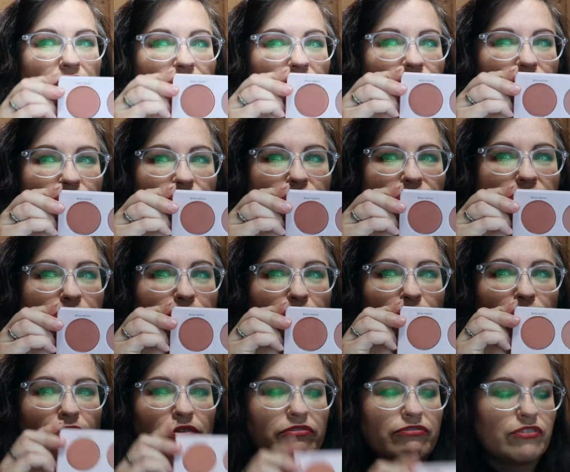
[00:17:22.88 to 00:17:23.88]
they're just
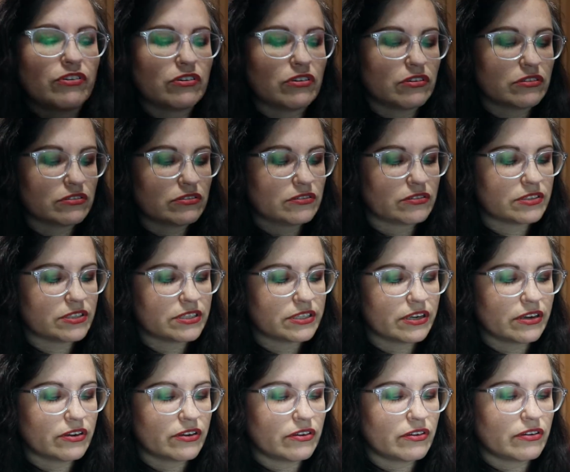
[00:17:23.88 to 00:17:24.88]
beautiful so
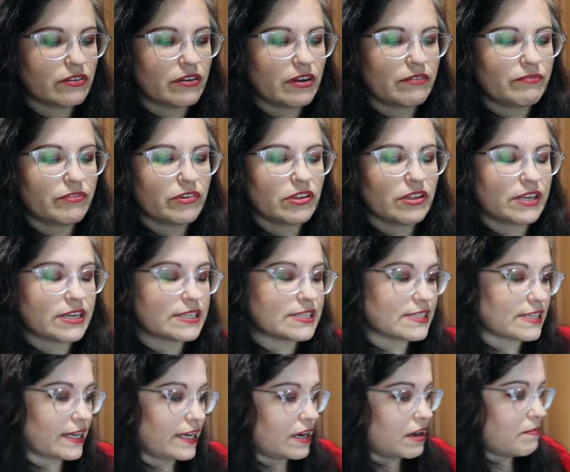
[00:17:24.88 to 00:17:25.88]
I'm really
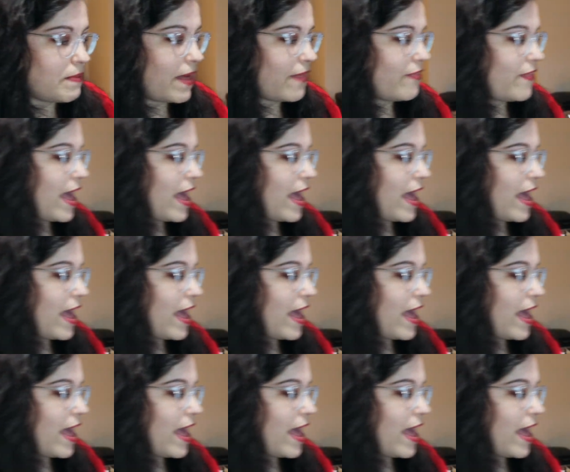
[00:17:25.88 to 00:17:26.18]
excited about